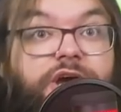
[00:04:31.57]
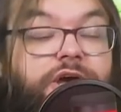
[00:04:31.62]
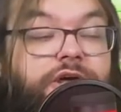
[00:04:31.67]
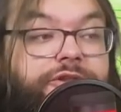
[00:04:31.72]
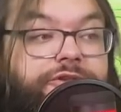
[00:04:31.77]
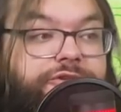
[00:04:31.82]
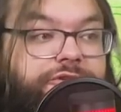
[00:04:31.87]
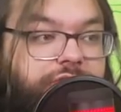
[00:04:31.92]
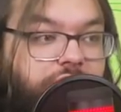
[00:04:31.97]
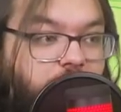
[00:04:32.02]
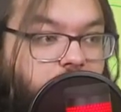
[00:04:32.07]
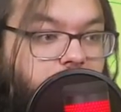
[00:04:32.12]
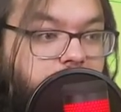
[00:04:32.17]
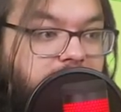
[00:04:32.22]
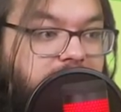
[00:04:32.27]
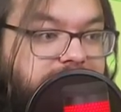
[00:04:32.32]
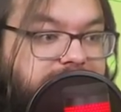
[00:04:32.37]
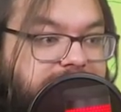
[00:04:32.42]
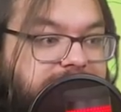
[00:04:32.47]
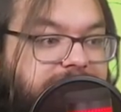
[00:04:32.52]

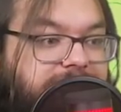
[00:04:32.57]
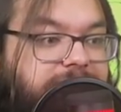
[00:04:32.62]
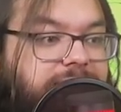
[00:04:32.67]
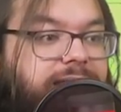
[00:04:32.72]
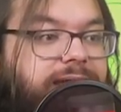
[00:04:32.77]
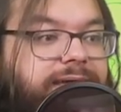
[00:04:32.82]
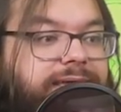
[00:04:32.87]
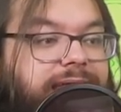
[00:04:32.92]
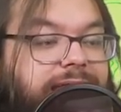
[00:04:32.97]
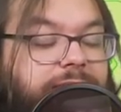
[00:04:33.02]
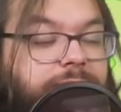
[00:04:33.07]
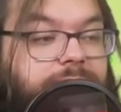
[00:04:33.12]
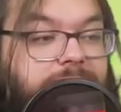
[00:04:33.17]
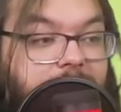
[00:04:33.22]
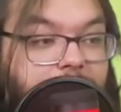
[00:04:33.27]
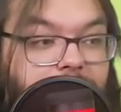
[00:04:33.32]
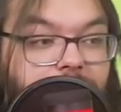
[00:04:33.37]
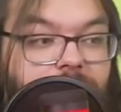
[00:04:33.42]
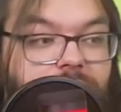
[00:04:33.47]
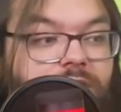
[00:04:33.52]
nobody can
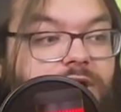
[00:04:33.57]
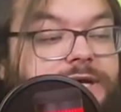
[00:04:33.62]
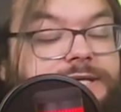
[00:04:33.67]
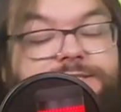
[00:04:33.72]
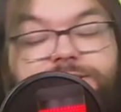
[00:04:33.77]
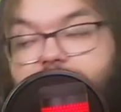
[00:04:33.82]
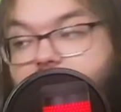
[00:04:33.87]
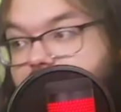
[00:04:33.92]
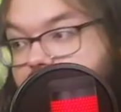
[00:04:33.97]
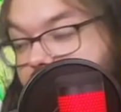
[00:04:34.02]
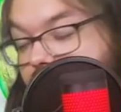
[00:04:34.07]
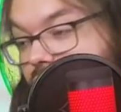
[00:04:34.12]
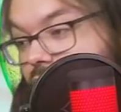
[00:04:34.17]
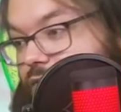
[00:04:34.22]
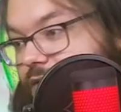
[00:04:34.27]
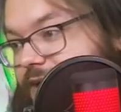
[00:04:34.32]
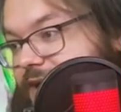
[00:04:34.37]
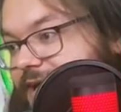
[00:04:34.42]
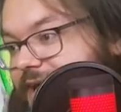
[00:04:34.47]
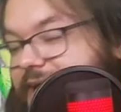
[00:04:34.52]
memorize all
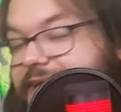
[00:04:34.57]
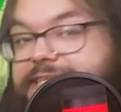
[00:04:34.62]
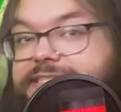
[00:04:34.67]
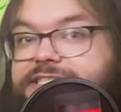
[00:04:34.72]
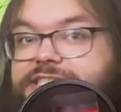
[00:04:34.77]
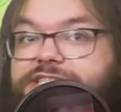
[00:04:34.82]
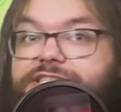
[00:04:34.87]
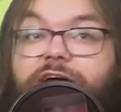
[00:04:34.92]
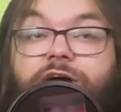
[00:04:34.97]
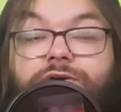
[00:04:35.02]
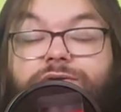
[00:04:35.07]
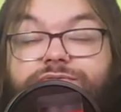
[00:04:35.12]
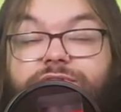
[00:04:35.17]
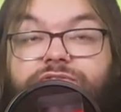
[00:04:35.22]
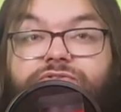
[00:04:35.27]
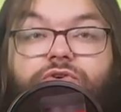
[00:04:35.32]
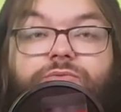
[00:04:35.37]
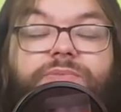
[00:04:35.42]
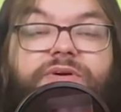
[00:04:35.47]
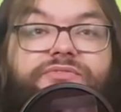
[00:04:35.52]
the ranges out of the
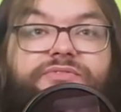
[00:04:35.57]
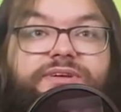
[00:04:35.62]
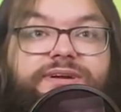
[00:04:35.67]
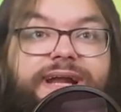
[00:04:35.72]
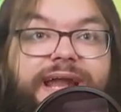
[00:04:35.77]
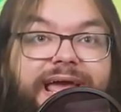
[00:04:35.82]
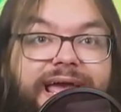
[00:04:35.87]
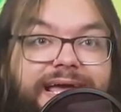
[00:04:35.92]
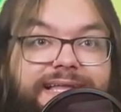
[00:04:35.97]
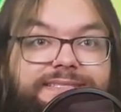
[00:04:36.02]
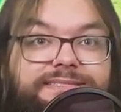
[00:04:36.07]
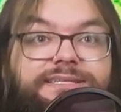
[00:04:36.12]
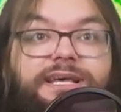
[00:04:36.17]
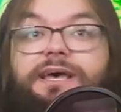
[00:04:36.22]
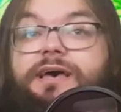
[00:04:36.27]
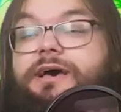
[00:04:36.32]
top of their head.